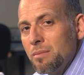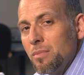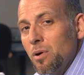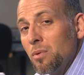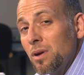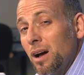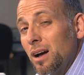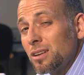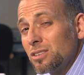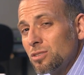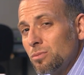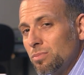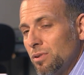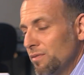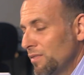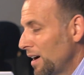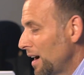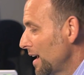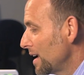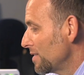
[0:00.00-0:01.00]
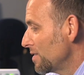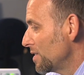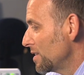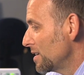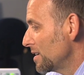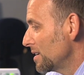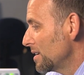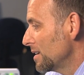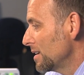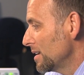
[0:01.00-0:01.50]
But we also provide
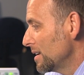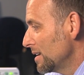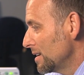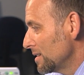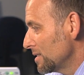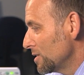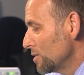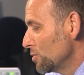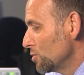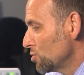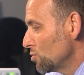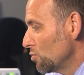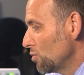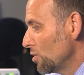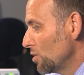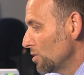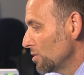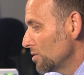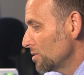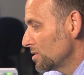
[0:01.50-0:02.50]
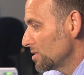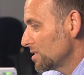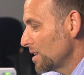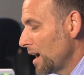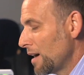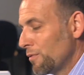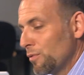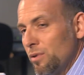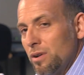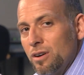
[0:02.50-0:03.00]
the usual
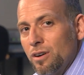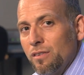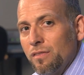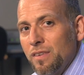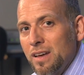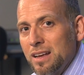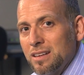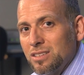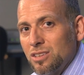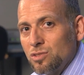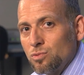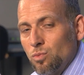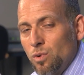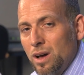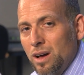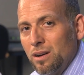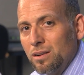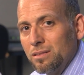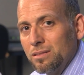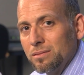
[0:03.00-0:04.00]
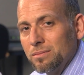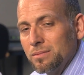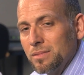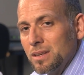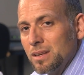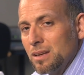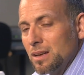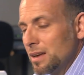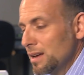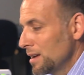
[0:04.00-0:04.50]
software interface as well.
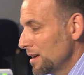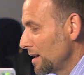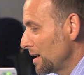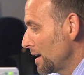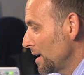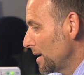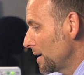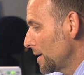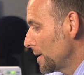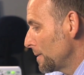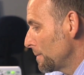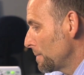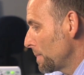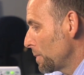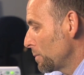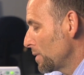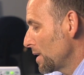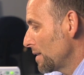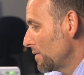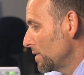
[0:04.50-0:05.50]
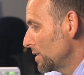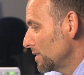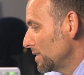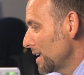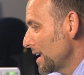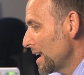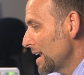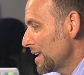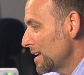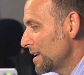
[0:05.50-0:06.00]
Uh, we have a
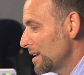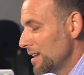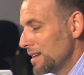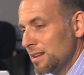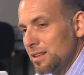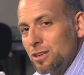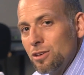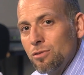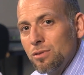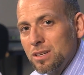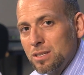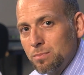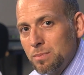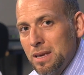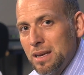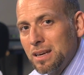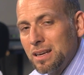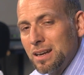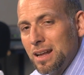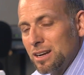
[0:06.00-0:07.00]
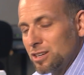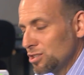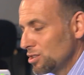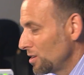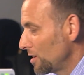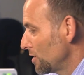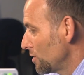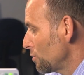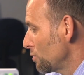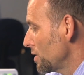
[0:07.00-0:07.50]
LAN and an USB
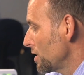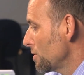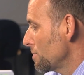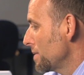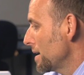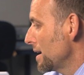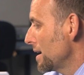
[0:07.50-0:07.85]
connection on the rear